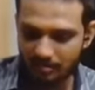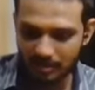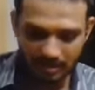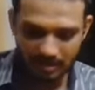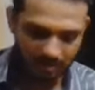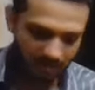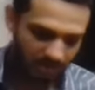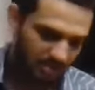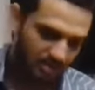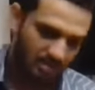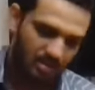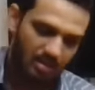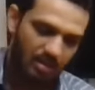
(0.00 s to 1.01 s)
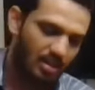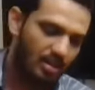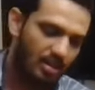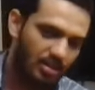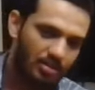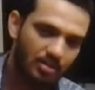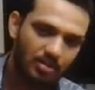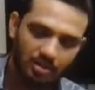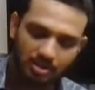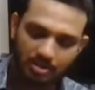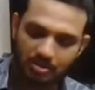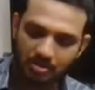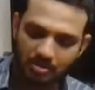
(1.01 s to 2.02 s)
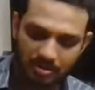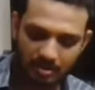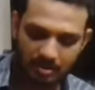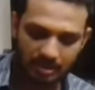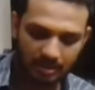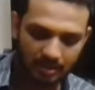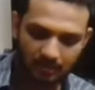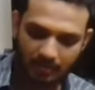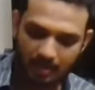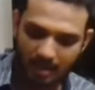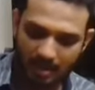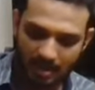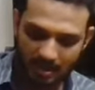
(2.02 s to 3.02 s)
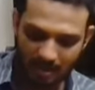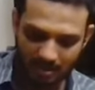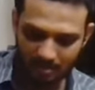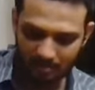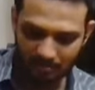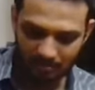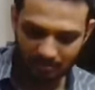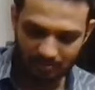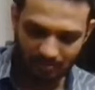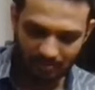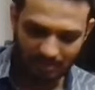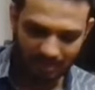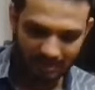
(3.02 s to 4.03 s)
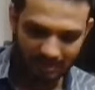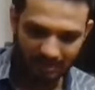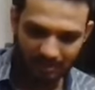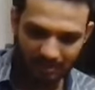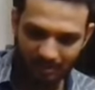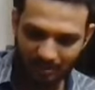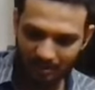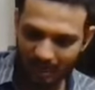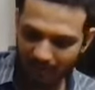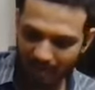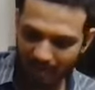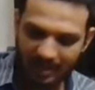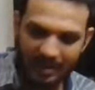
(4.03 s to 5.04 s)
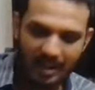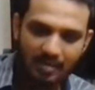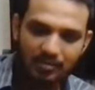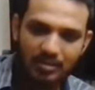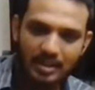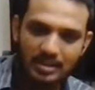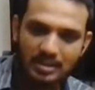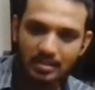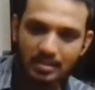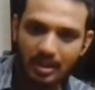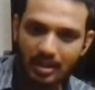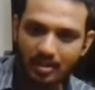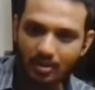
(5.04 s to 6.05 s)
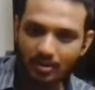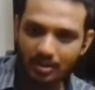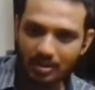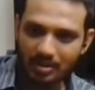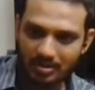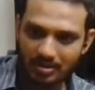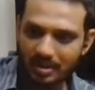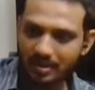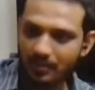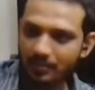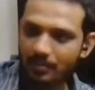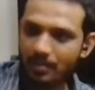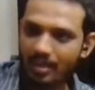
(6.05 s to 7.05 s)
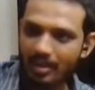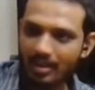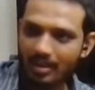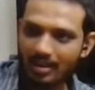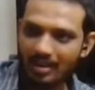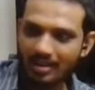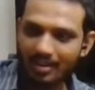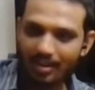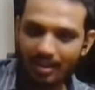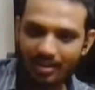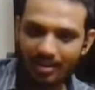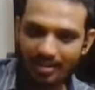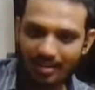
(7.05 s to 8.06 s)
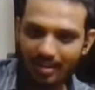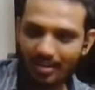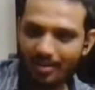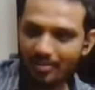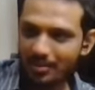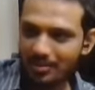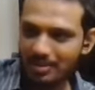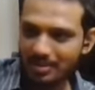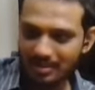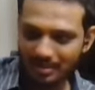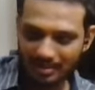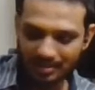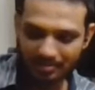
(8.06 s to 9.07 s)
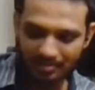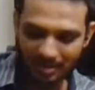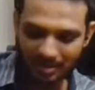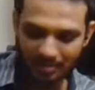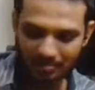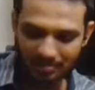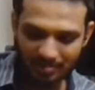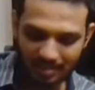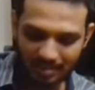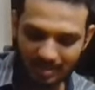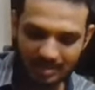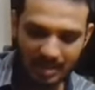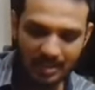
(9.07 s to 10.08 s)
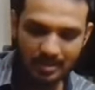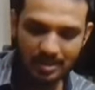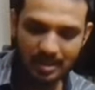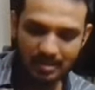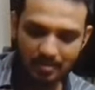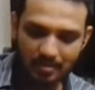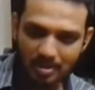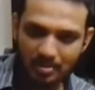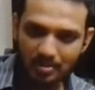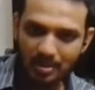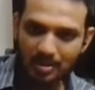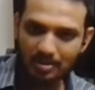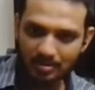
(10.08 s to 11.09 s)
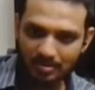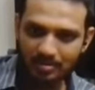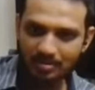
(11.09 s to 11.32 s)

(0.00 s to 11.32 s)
which is you could choose, you know, you you have entire flexibility over your design. almost, you know, designs which are impossible to